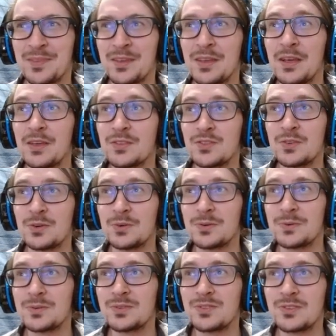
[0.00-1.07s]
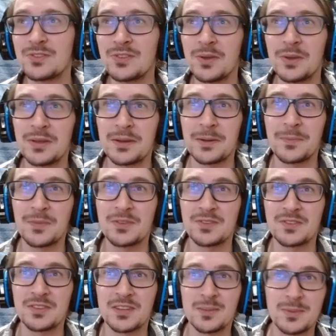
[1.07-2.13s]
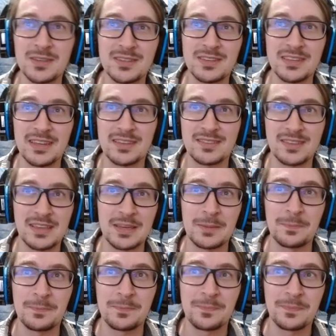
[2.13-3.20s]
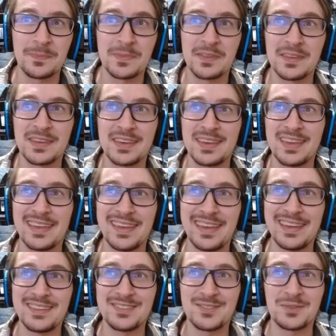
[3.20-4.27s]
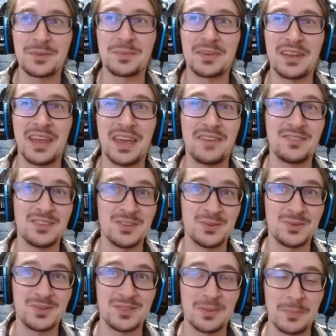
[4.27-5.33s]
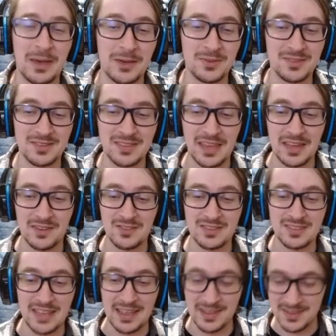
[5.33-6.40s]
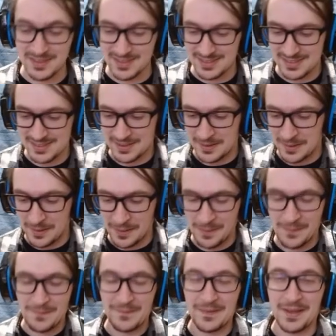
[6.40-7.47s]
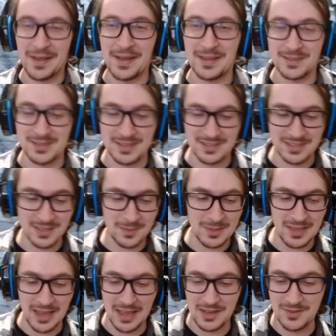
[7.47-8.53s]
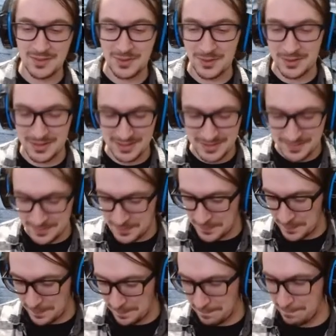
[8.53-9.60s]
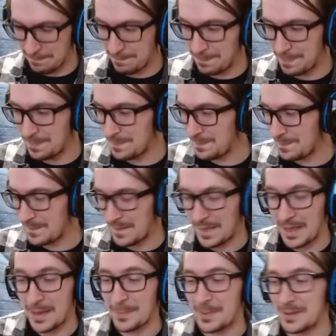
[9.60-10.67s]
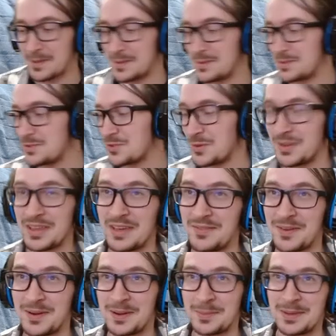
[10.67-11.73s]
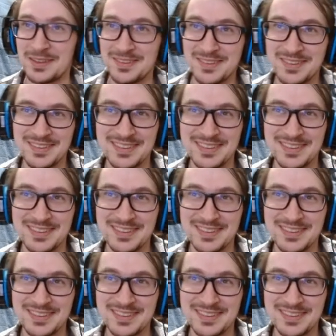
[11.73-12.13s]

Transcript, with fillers: So, just so you know, this is going to be a DS game, and so I'm going to have to use the mouse as kind of a stylus, so that's going to be kind of annoying. I'm not going to enjoy that very much.